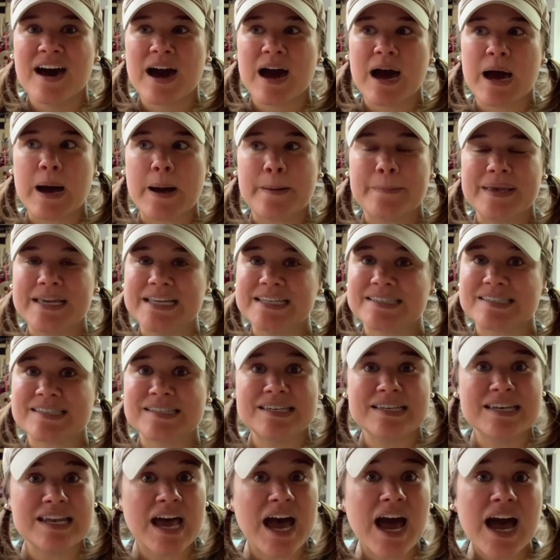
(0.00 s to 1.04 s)
It's
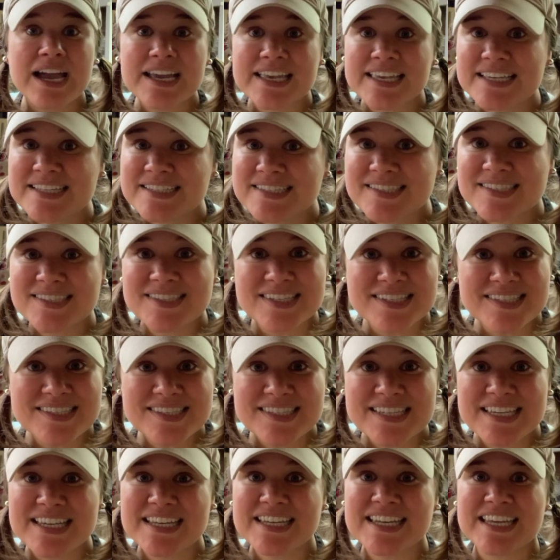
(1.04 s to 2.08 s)
not
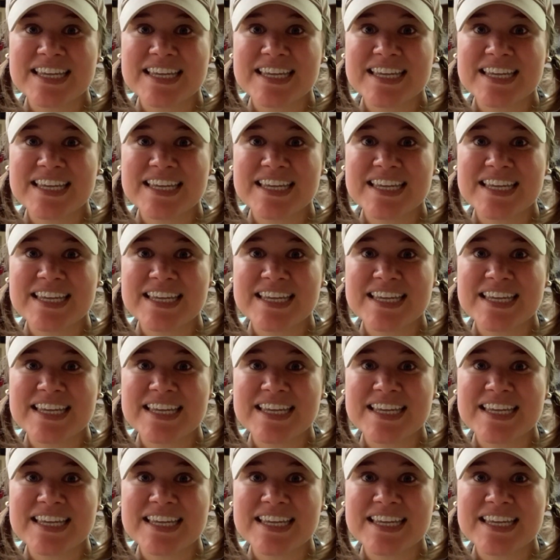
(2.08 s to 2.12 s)
consistent